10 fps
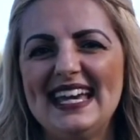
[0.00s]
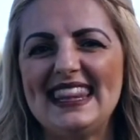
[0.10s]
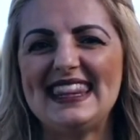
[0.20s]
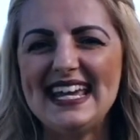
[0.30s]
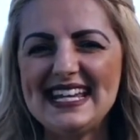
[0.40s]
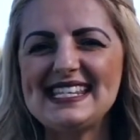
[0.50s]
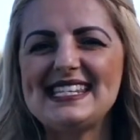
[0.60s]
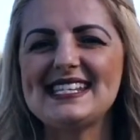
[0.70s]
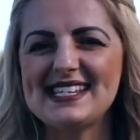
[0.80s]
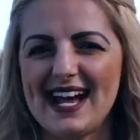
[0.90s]
These
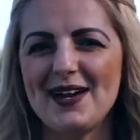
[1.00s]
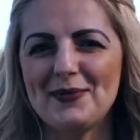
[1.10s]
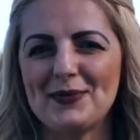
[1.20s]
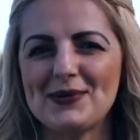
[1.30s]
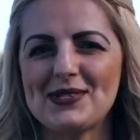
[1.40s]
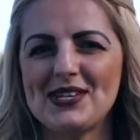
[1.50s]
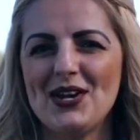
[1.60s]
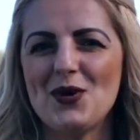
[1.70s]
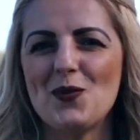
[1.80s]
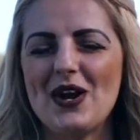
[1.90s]
disciples
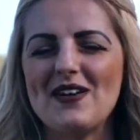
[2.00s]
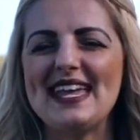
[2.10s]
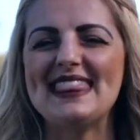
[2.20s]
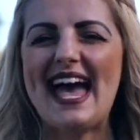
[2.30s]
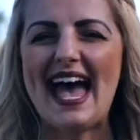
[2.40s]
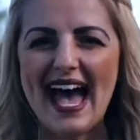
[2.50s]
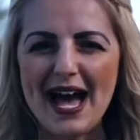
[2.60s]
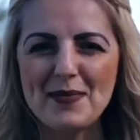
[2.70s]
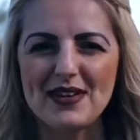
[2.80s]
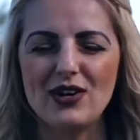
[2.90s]
were in the
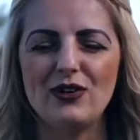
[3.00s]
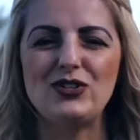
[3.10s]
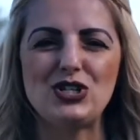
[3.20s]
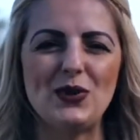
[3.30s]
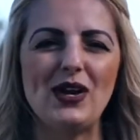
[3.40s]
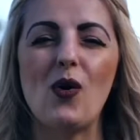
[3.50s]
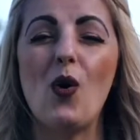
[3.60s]
habit of doing